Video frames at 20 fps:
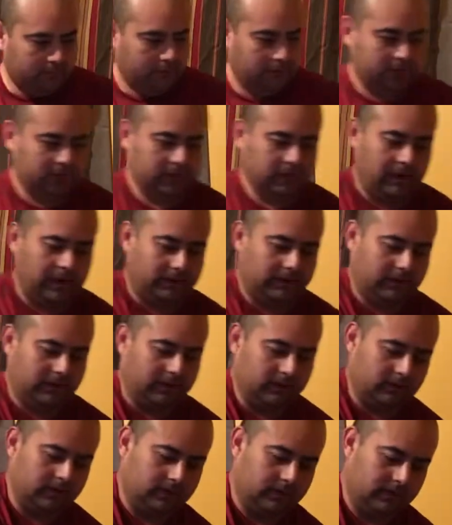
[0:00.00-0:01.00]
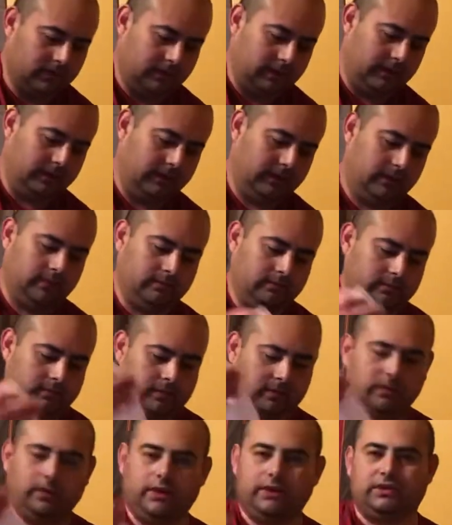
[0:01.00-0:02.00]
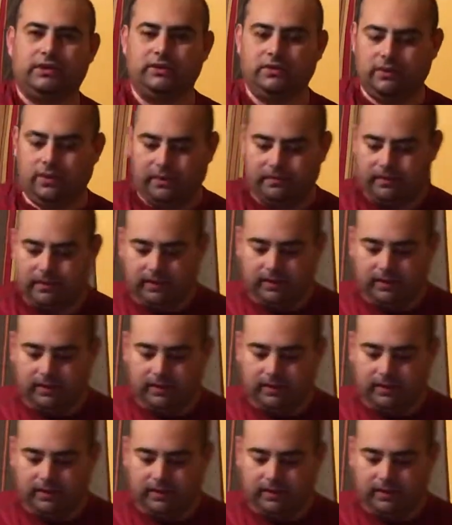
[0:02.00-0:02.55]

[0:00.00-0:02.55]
just grab another one. I think with 2 I'll be